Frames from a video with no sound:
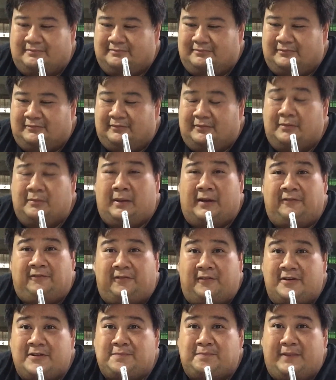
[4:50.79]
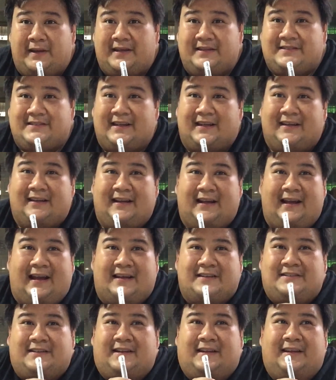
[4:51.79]
on my first paycheck, I
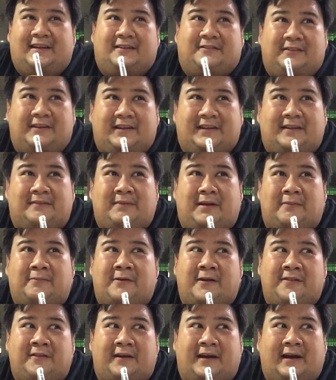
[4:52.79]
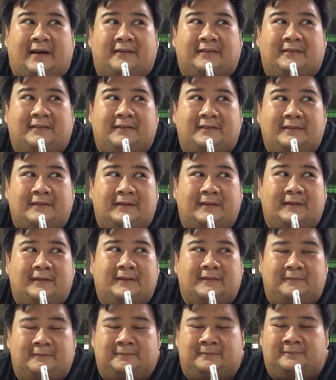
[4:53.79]
actually treated my brother out
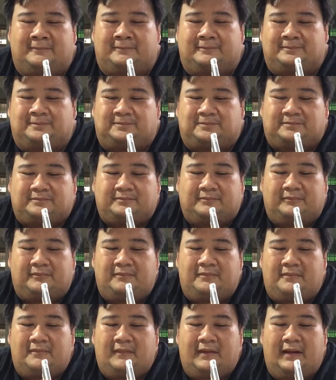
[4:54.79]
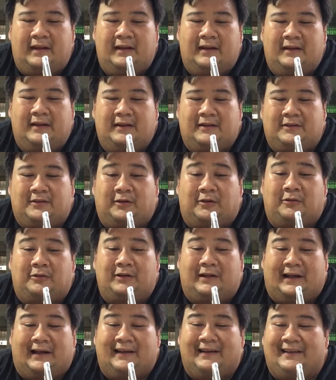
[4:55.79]
to
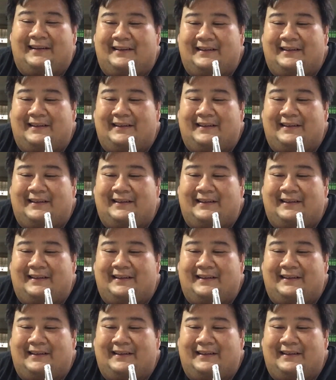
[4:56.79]
GoodAh.